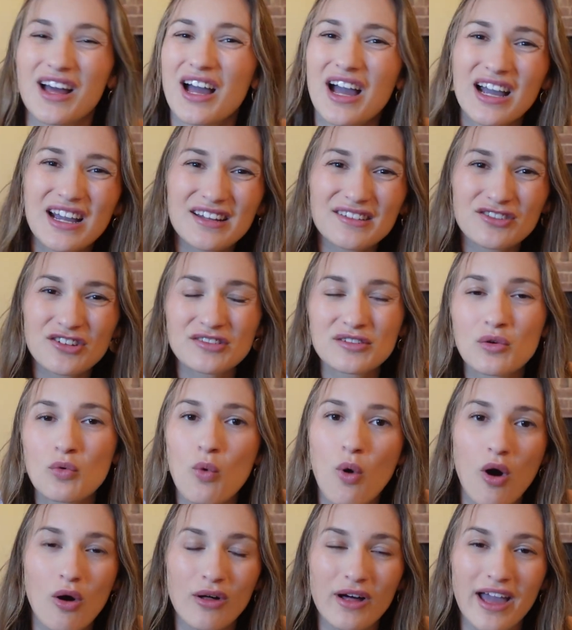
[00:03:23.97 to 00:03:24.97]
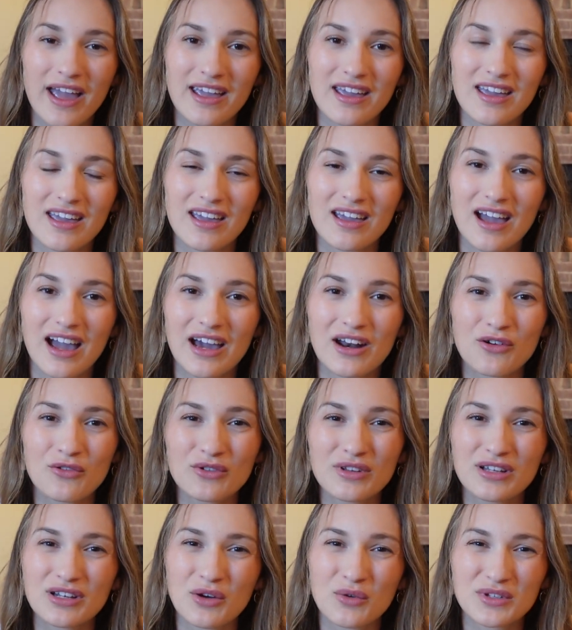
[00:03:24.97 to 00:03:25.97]
I guess just a wall hanging. I don't
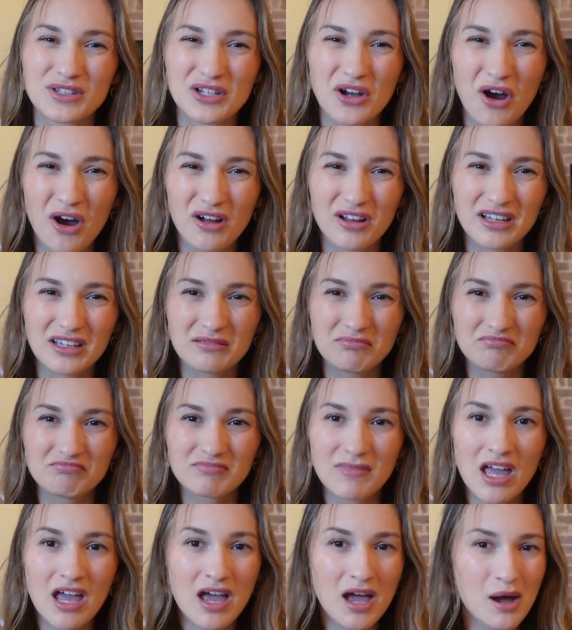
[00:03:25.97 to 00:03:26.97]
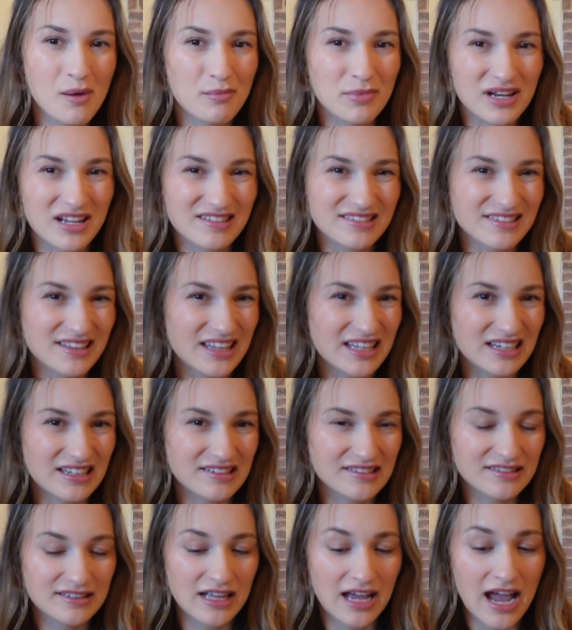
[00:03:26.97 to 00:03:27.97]
really know what to call it, but it's
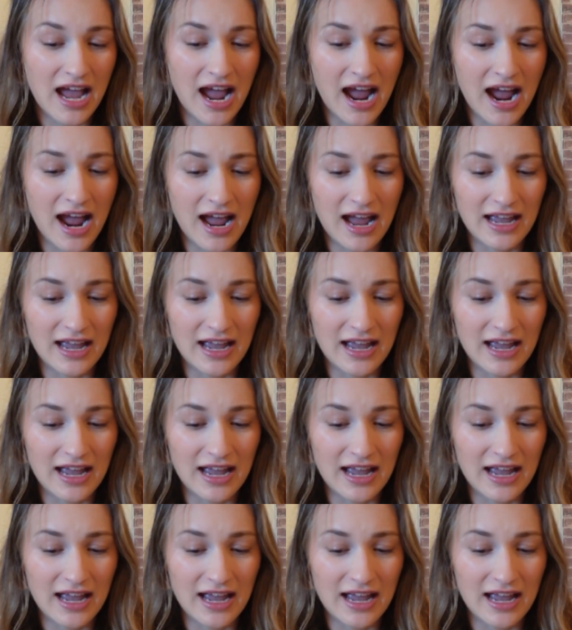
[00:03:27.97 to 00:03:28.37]
this.